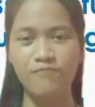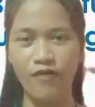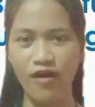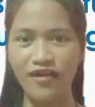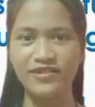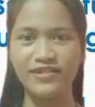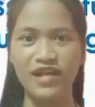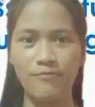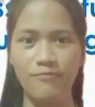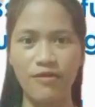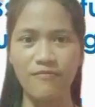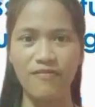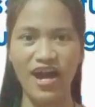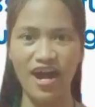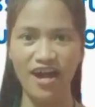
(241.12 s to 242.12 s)
part
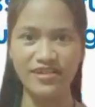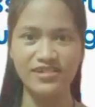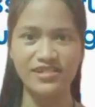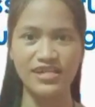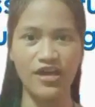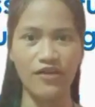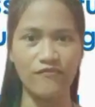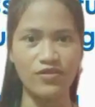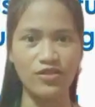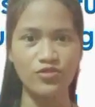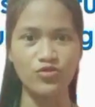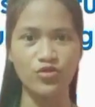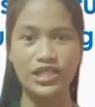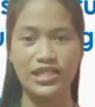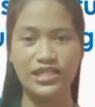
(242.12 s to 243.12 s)
above heart level
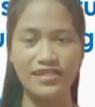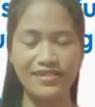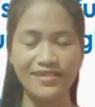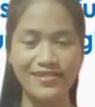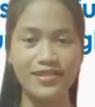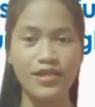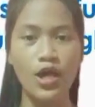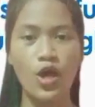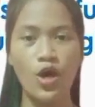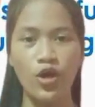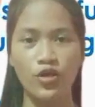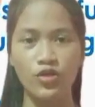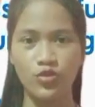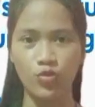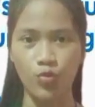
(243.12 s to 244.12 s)
to decrease
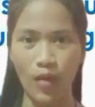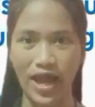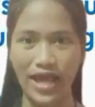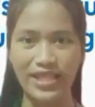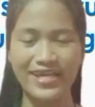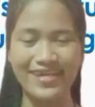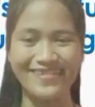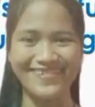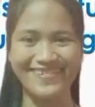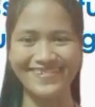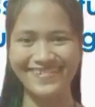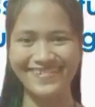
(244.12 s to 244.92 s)
swelling.